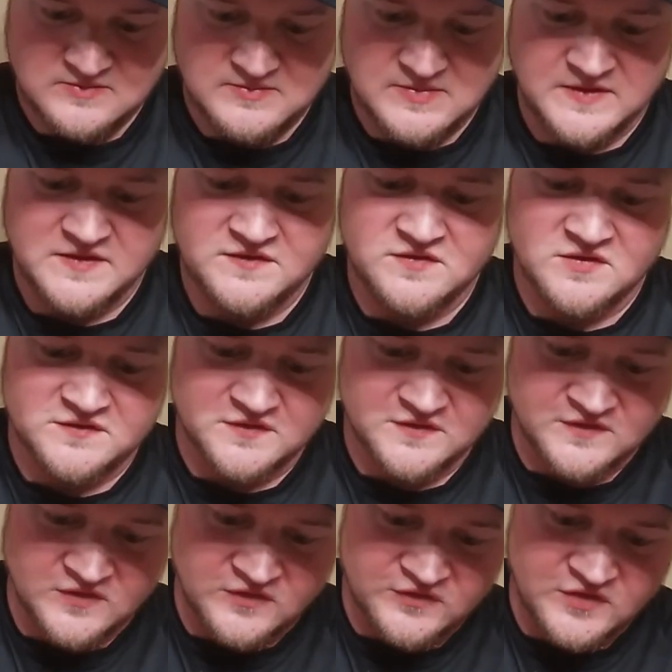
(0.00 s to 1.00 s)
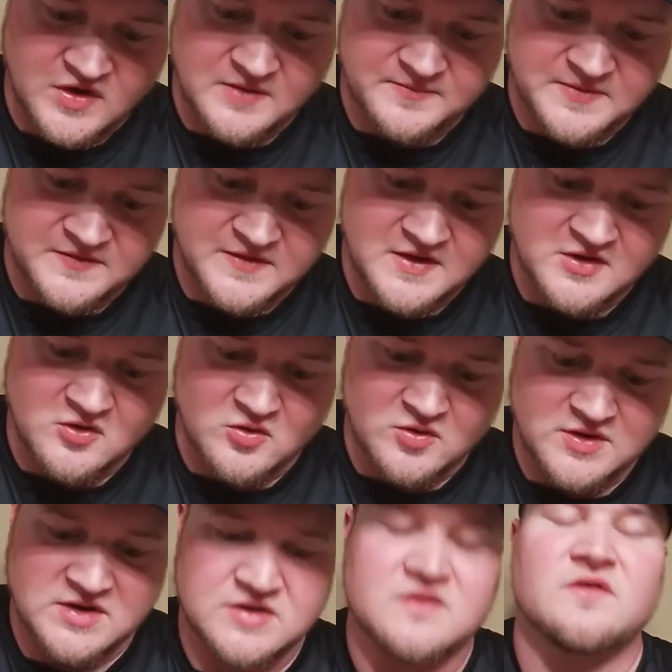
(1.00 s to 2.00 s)
Now these hooks are so sharp that they're
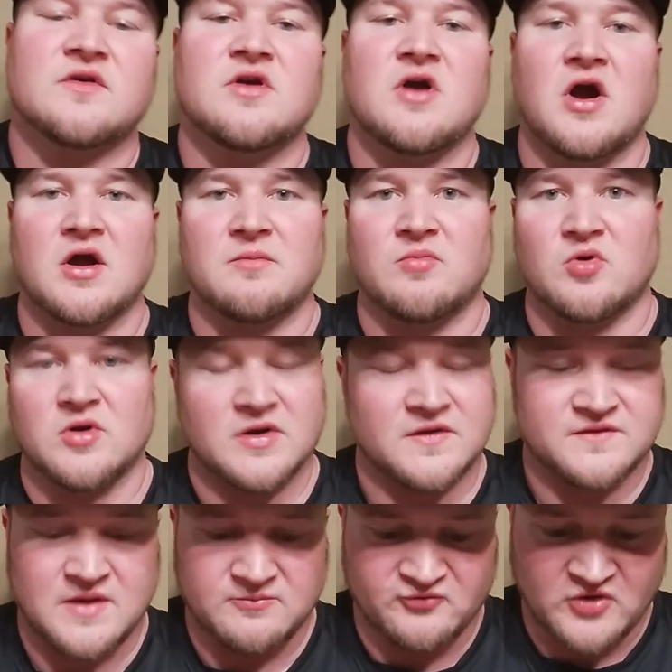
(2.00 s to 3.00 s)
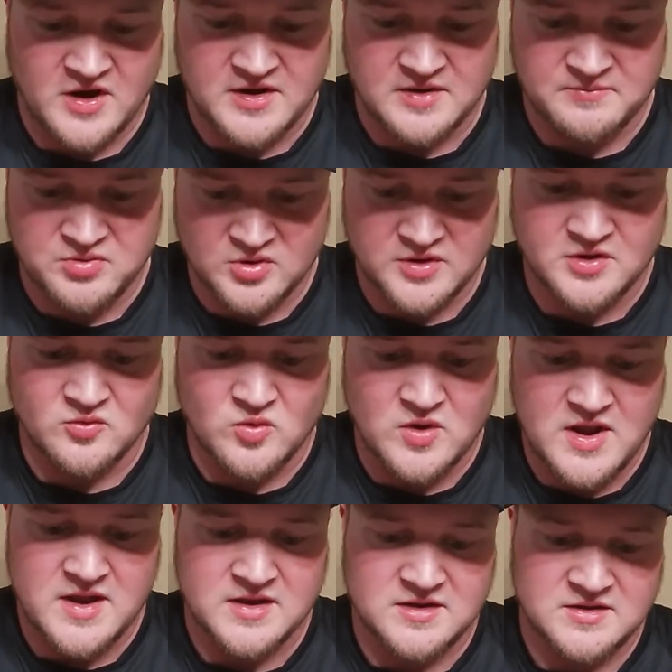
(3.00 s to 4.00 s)
going into the cardboard as I'm trying to put it
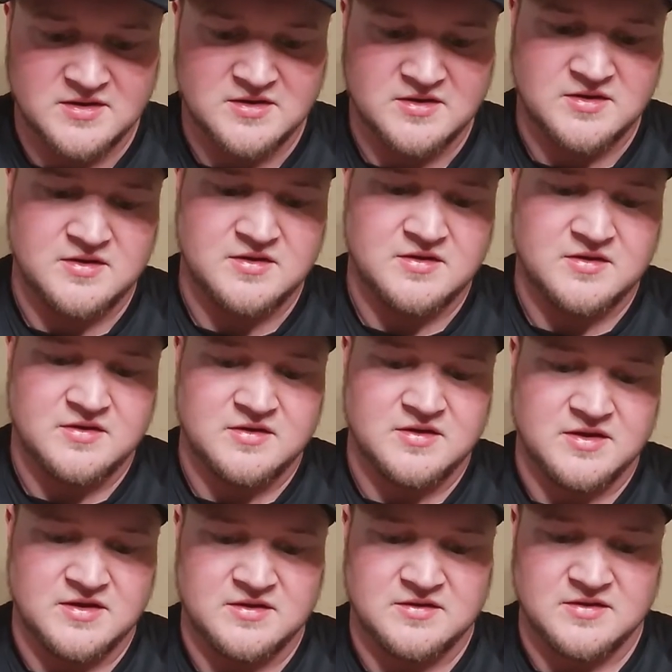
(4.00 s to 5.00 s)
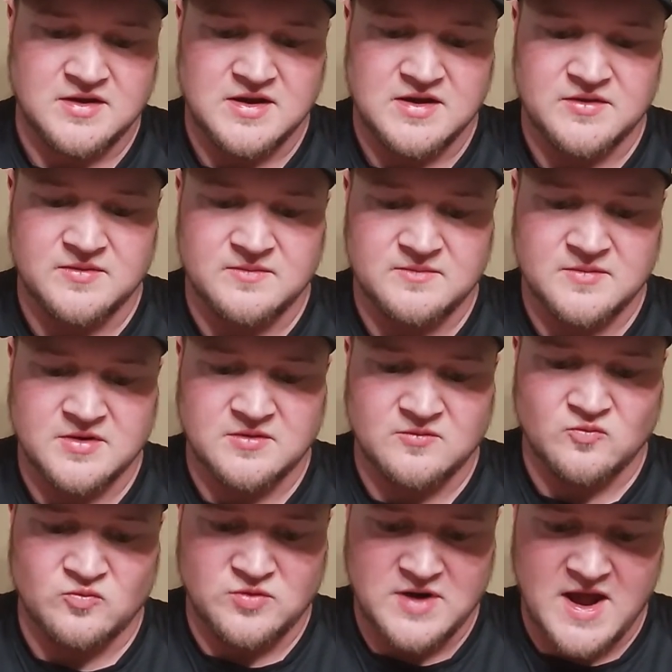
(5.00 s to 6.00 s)
away and
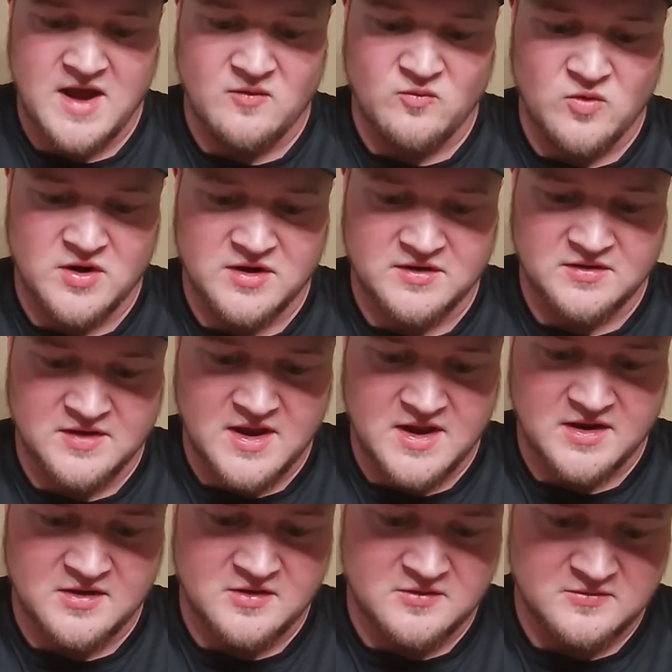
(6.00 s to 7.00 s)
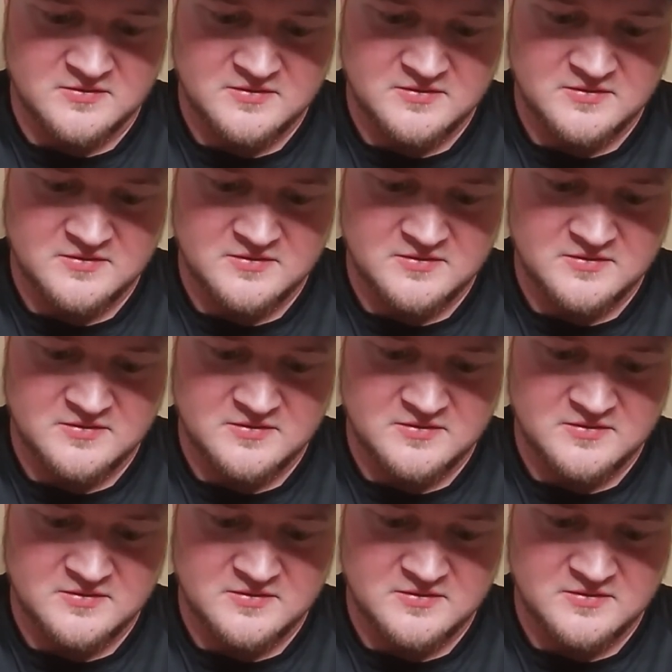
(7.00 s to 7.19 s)
not wanting to let go.